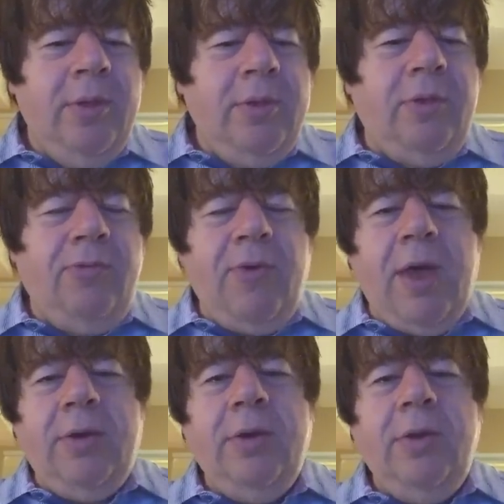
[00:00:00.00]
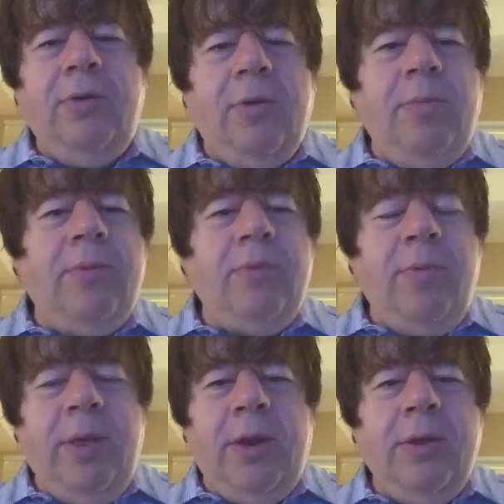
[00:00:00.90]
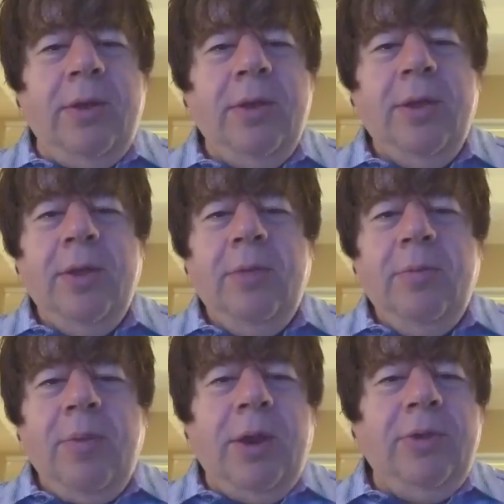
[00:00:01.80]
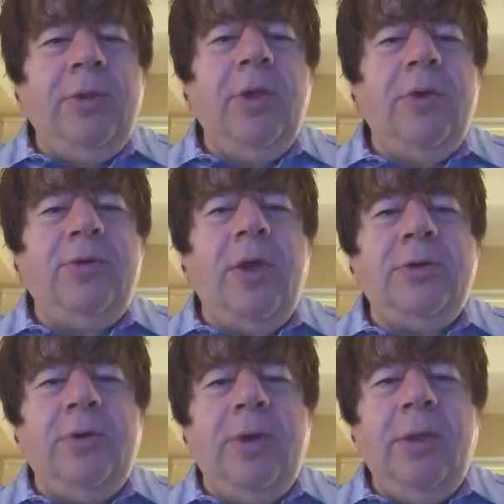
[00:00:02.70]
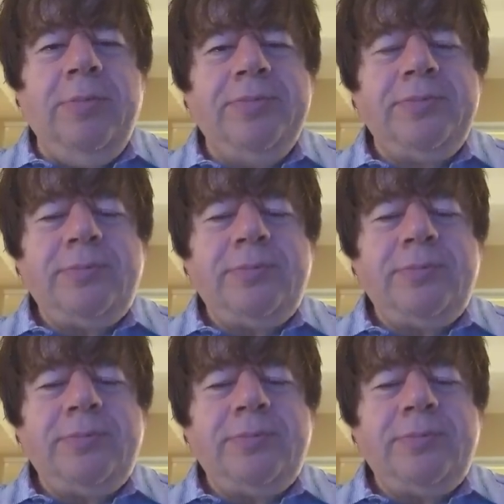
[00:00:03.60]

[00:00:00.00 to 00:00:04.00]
So the Fed used to be remitting money to the U.S. Treasury.